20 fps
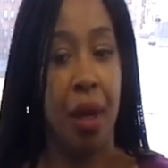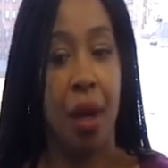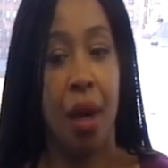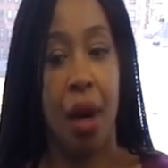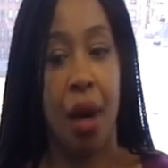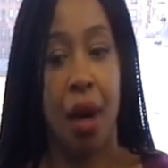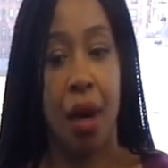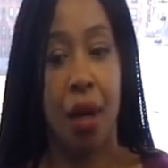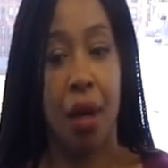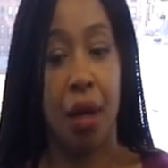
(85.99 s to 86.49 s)

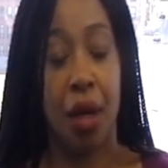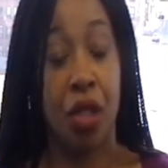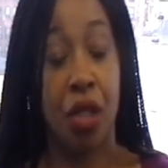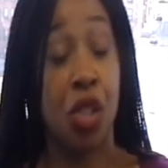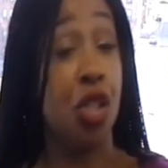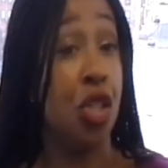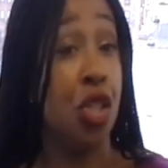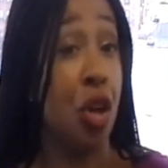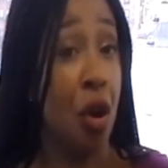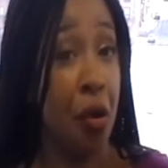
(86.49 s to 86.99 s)
a
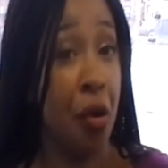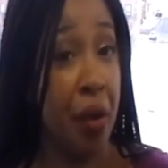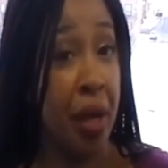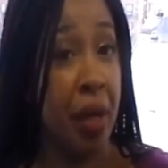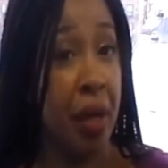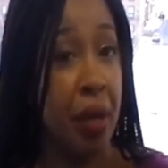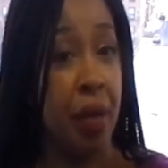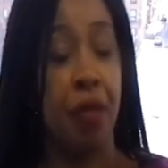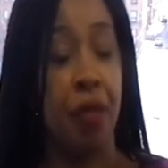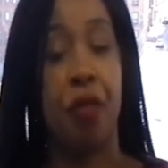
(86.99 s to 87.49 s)
deterrent
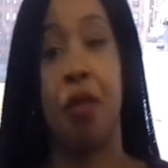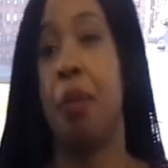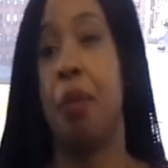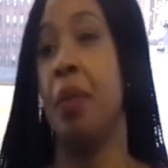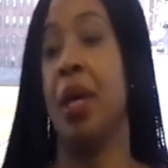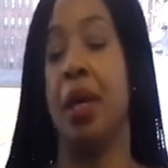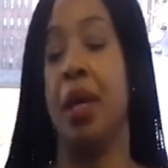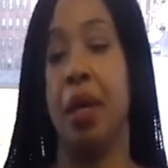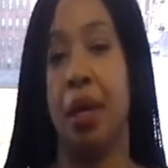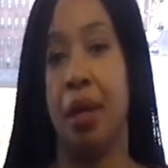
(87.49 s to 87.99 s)
for
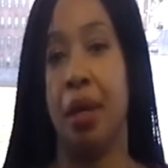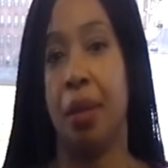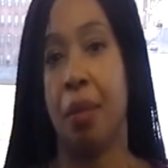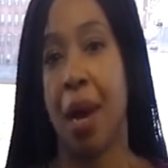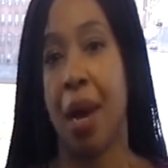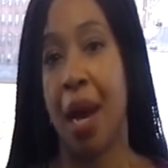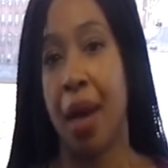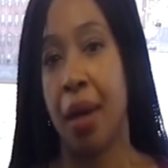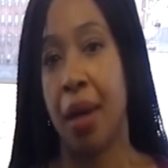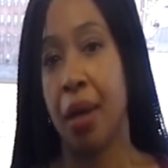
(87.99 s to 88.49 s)
me and
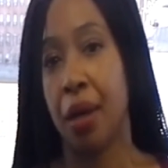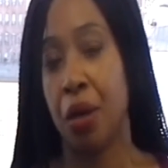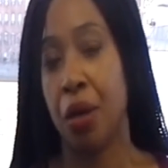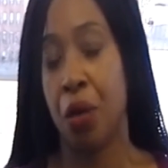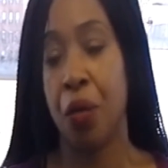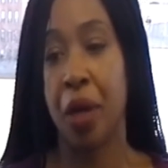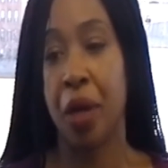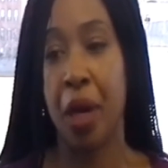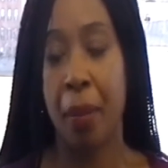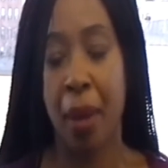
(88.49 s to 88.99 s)
my
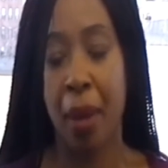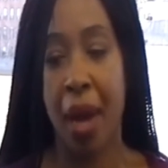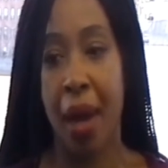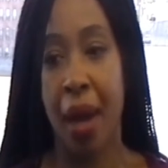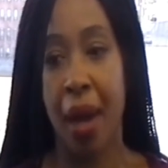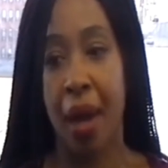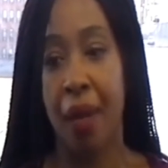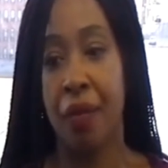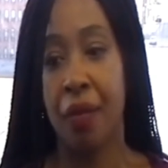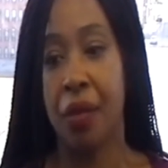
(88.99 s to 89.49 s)
career
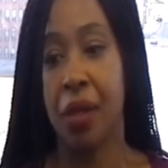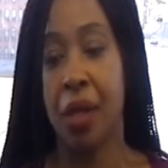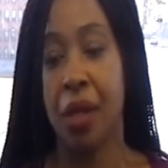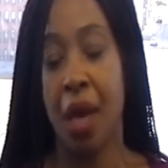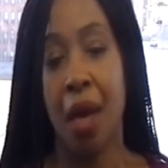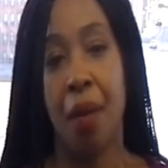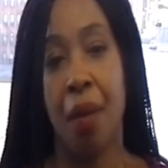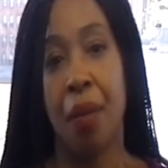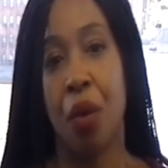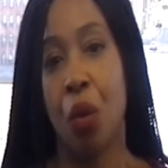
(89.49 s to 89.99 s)
paths,
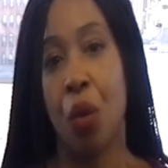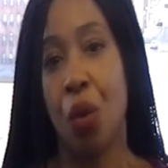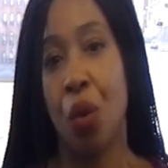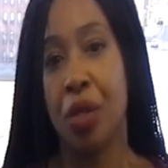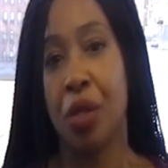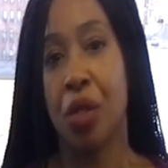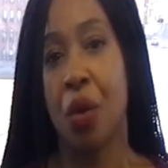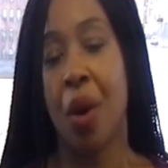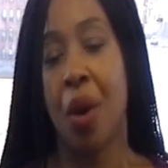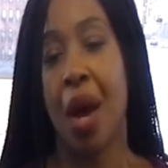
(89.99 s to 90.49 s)
but
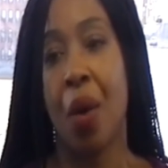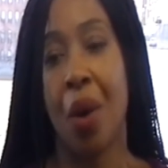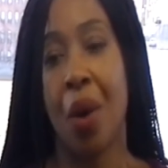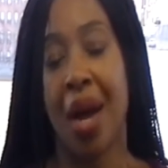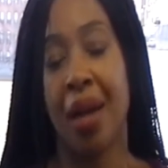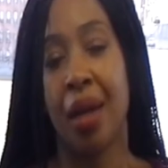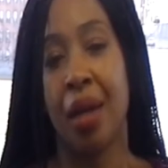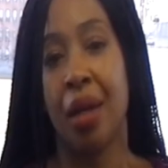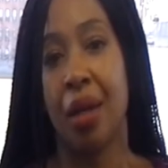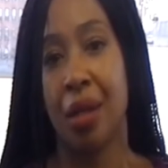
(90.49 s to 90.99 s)
also how I
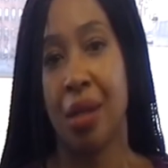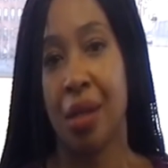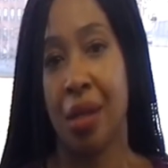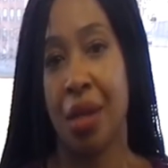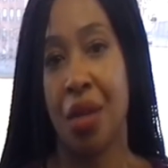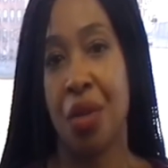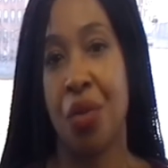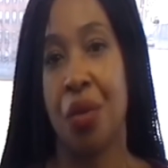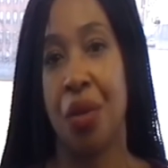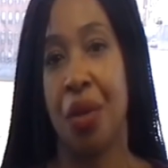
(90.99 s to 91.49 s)
can
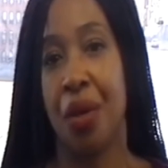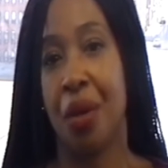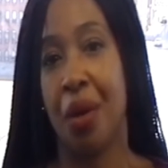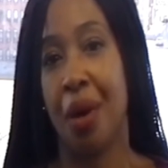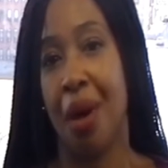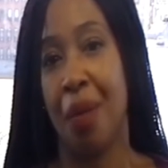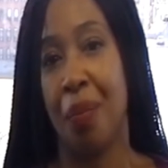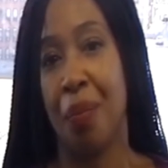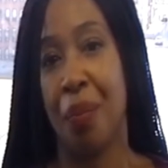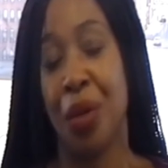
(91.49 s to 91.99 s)
continue to
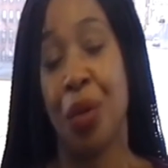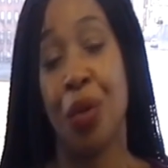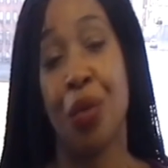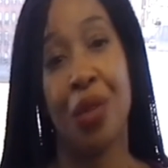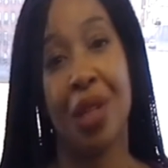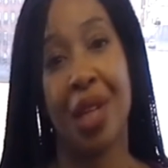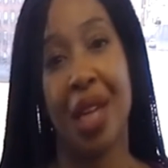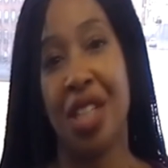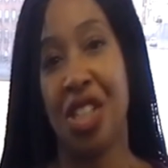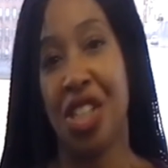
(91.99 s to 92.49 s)
build
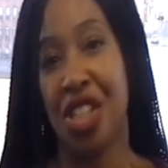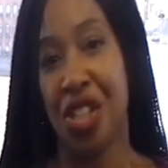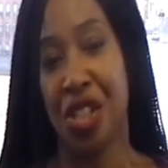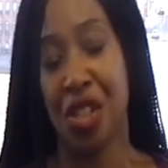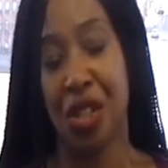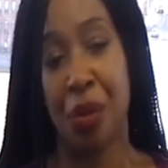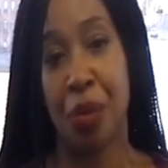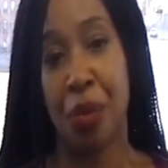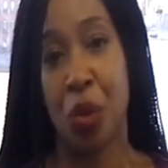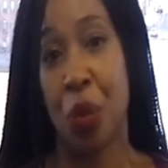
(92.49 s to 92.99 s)

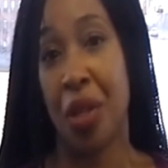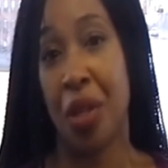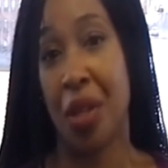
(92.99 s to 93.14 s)
relationships with